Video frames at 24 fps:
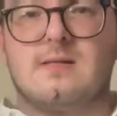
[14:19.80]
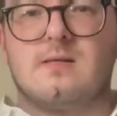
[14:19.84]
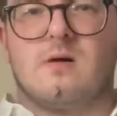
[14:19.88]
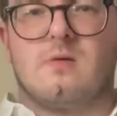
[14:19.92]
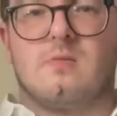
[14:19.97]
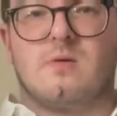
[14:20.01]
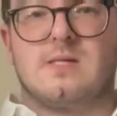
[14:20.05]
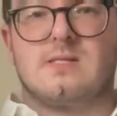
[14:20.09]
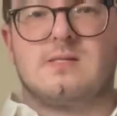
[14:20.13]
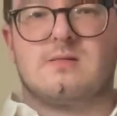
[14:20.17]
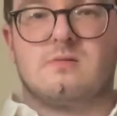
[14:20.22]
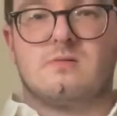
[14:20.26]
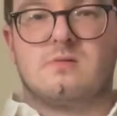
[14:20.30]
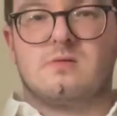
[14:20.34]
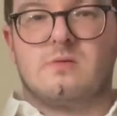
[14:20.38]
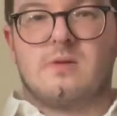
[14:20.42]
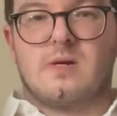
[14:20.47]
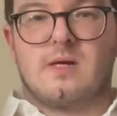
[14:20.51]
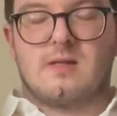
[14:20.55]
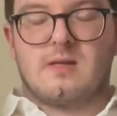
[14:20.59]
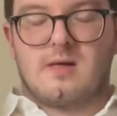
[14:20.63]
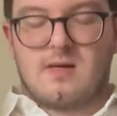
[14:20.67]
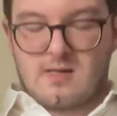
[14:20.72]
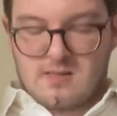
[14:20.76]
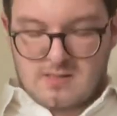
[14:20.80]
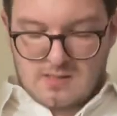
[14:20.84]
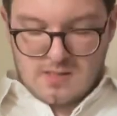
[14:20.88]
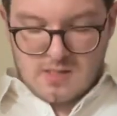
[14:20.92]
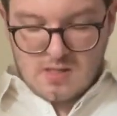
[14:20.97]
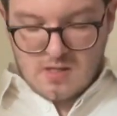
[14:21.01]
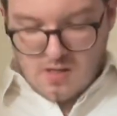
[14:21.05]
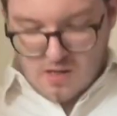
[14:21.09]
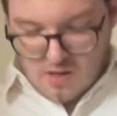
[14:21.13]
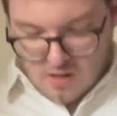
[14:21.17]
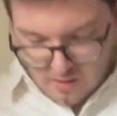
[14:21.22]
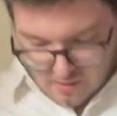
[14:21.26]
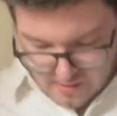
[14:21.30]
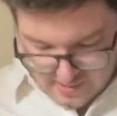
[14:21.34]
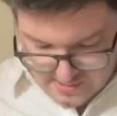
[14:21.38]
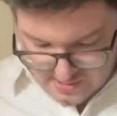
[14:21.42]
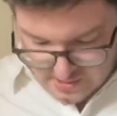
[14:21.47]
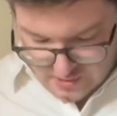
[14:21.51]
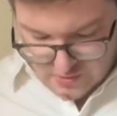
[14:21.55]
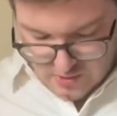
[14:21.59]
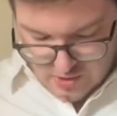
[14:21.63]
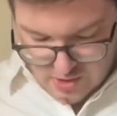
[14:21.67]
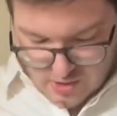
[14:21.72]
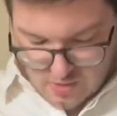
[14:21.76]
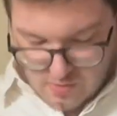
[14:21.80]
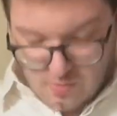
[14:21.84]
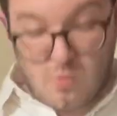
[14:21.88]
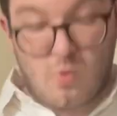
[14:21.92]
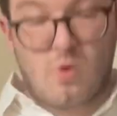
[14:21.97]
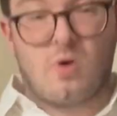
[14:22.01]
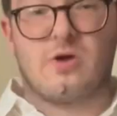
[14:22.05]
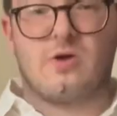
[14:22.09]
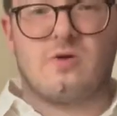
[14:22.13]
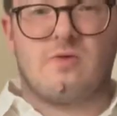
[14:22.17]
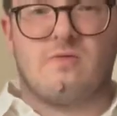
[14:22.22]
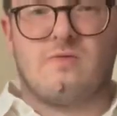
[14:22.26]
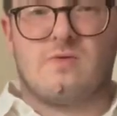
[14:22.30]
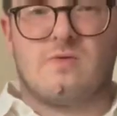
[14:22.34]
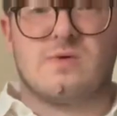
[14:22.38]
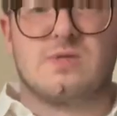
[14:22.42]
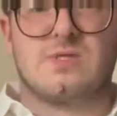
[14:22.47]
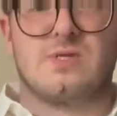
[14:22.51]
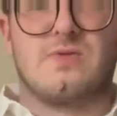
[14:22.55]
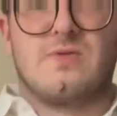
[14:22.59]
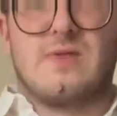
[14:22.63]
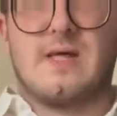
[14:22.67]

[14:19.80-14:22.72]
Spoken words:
Are we still doing that? I don't know, what are your thoughts on